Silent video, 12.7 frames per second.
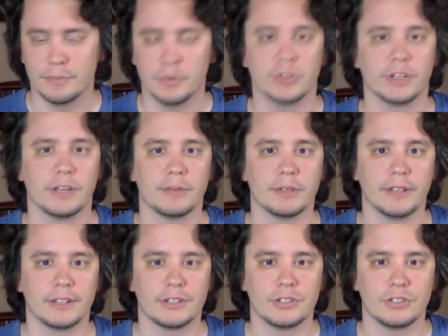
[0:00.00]
board game
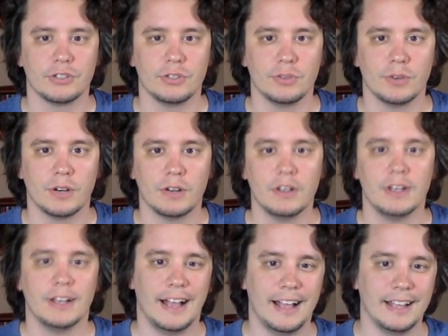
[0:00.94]
collection to you all
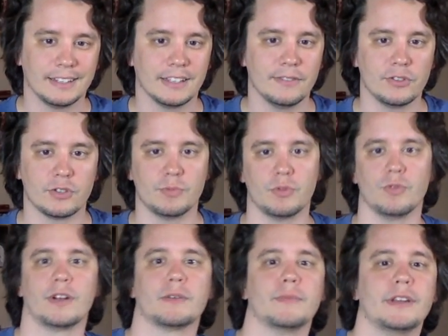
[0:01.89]
and give you some more
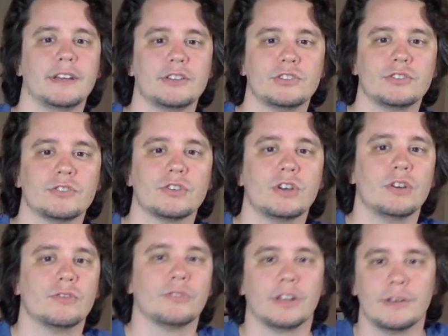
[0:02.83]
recommendations
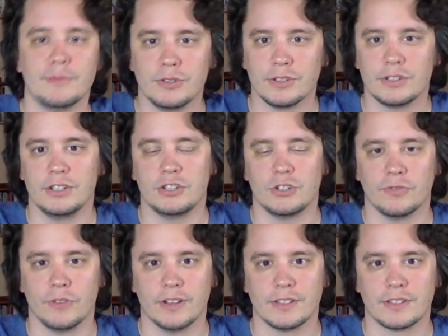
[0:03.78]
for games you can teach your
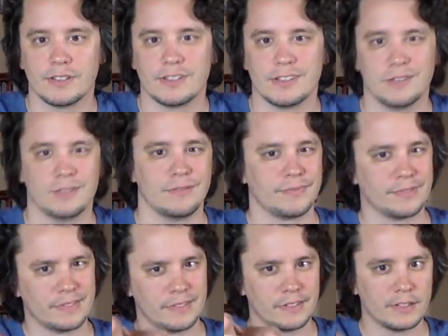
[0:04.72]
friends. So
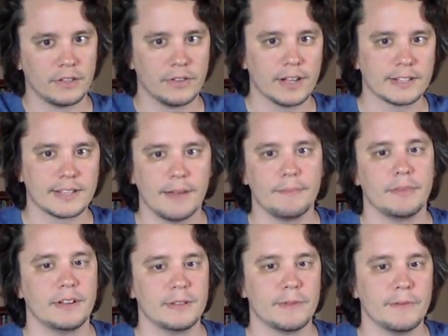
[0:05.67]
until next time,
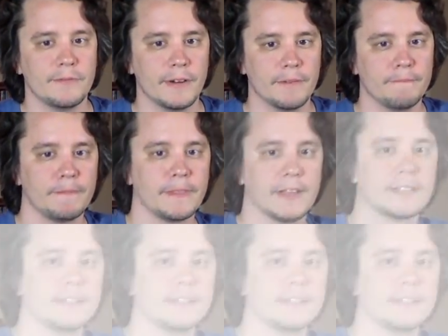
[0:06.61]
it's been fun. Thanks a